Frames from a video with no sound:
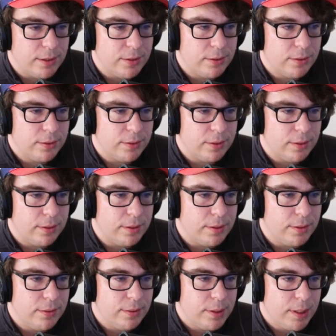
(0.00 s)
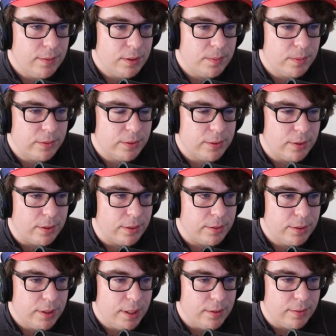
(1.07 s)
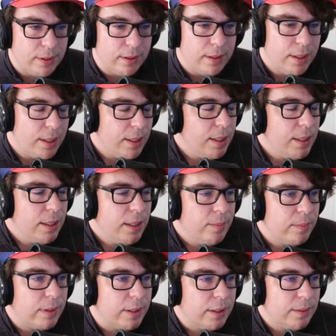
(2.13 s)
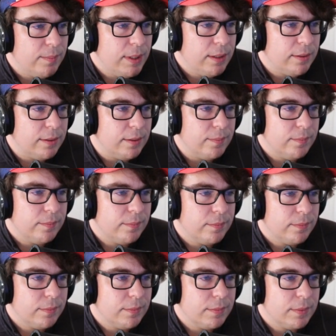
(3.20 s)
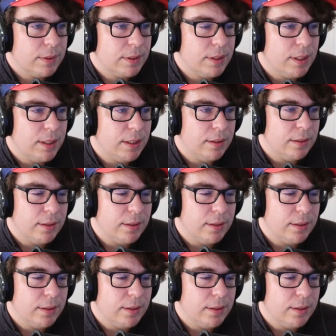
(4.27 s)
So those damage boosts are scary, but I can make them. And